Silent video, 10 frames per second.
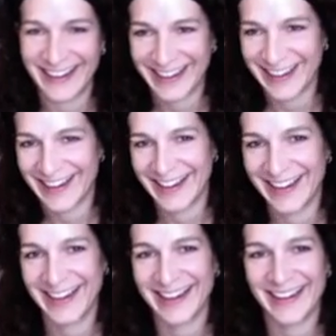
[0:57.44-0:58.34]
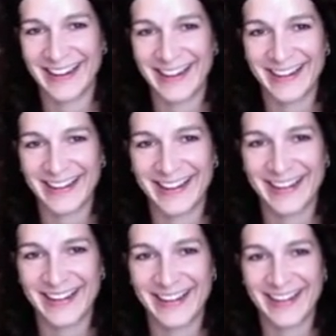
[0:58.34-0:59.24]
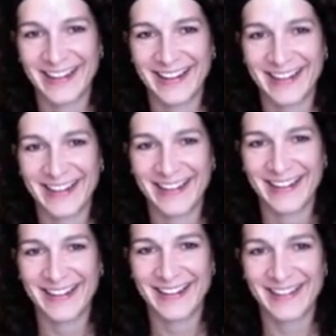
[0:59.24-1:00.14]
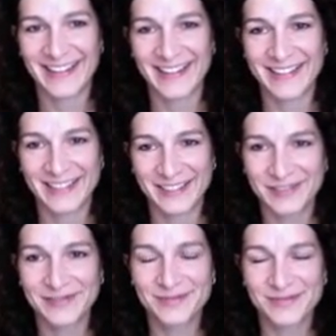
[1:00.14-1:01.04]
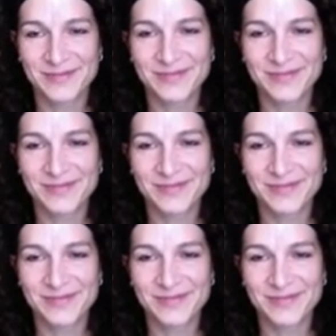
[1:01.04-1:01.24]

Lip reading: This person isn't speaking.